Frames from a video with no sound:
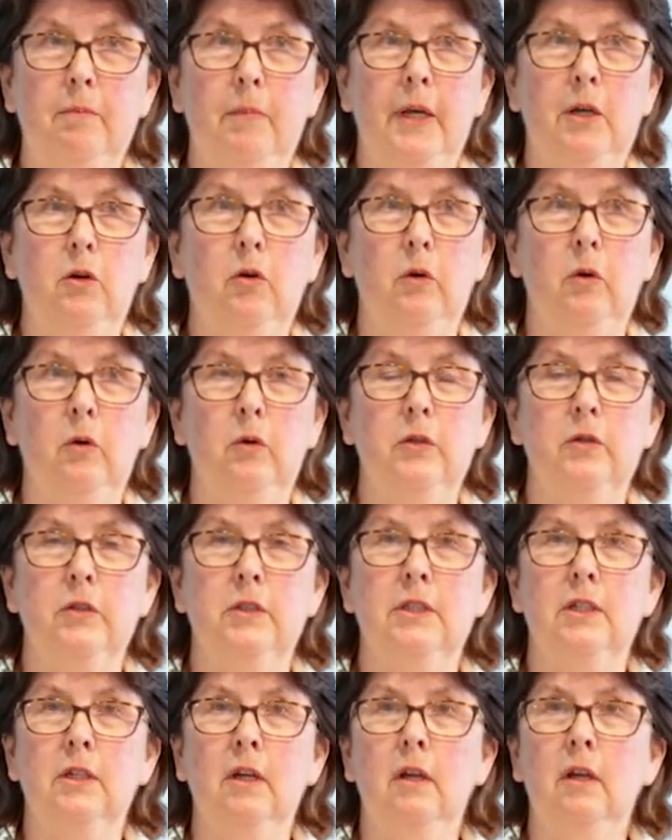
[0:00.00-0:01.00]

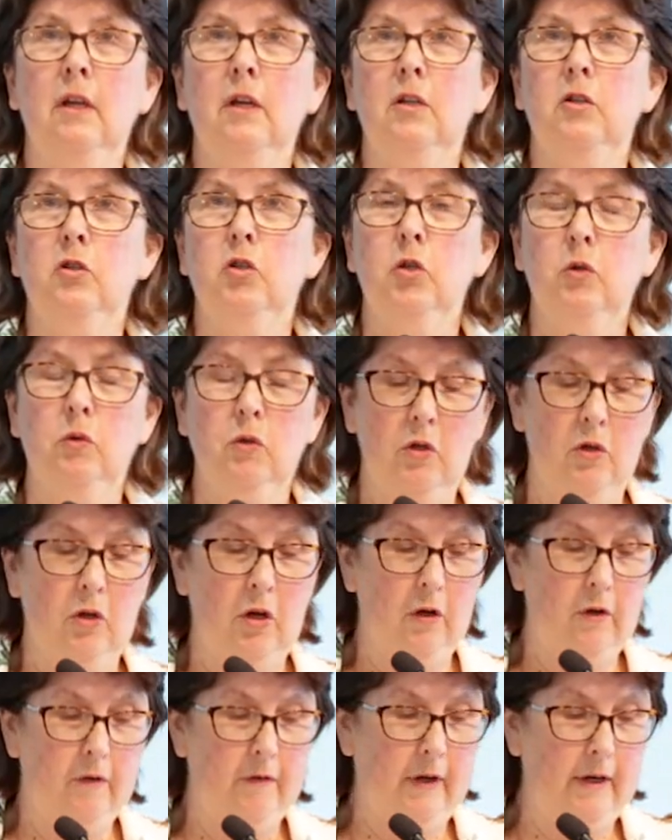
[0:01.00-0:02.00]
because children
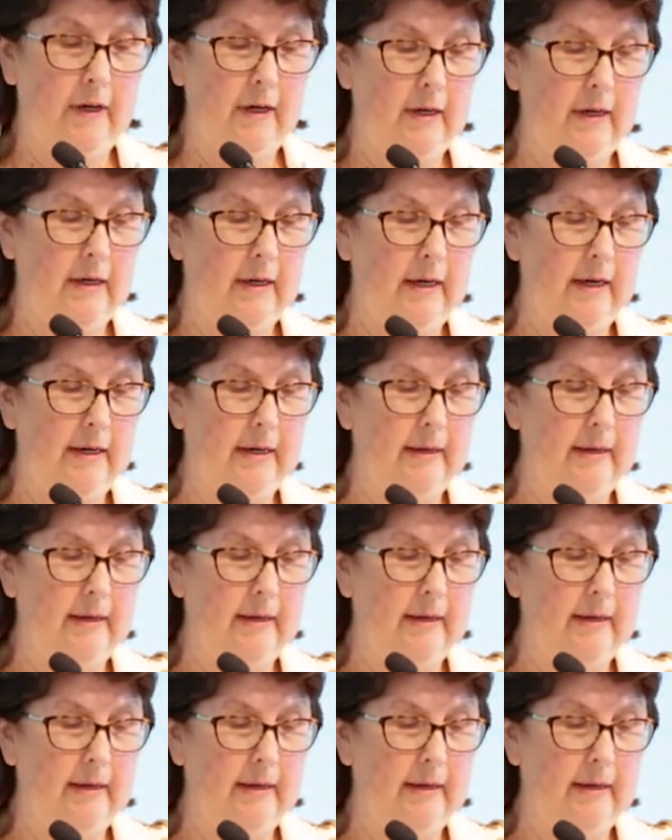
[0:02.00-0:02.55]
over,